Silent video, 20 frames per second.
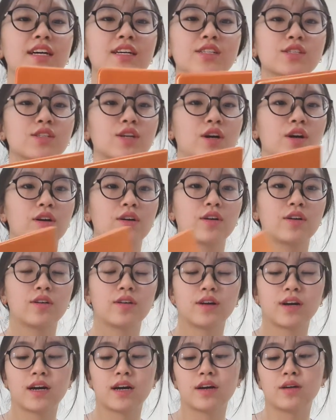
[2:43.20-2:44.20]
So
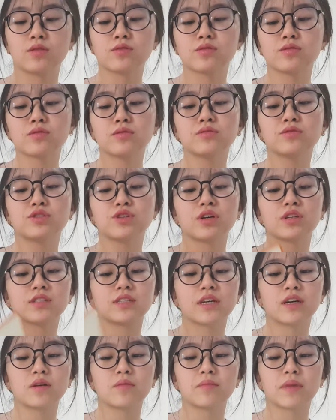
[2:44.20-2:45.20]
I also jotted
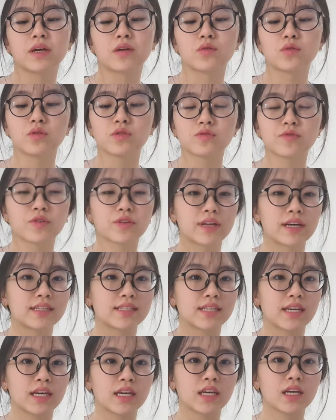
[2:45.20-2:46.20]
down my goals for
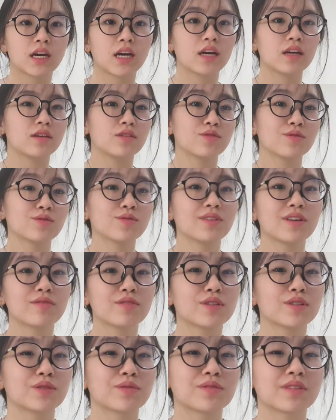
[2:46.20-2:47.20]
that day. I used to
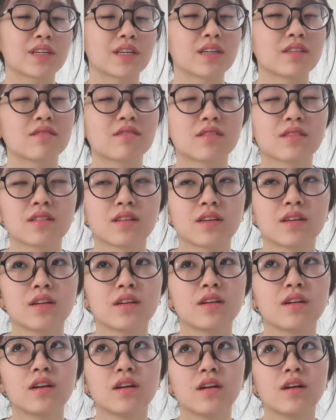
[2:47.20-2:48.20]
never do this,
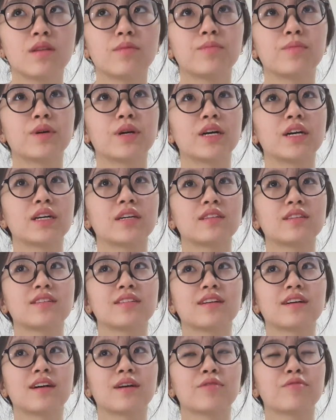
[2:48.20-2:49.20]
but
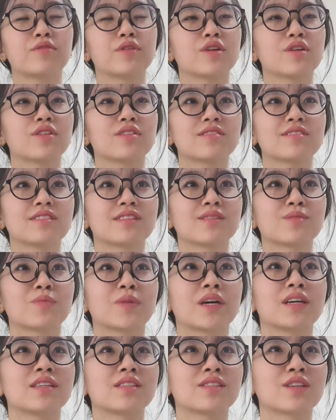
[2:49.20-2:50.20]
I figured since
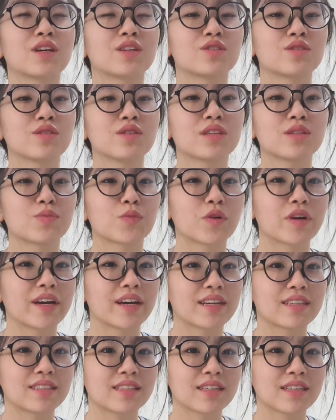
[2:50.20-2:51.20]
my schedule is more
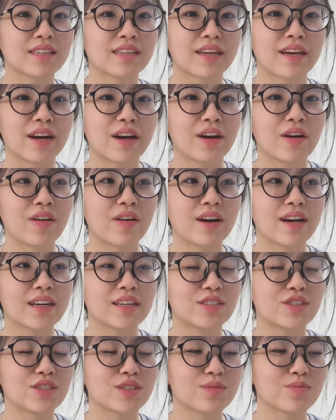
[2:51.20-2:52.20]
hectic now,
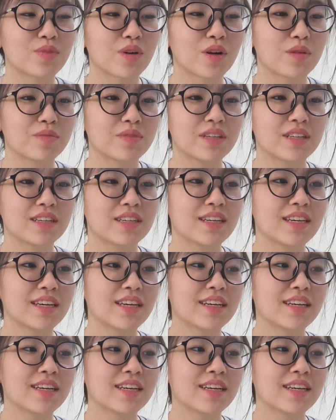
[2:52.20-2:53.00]
I should probably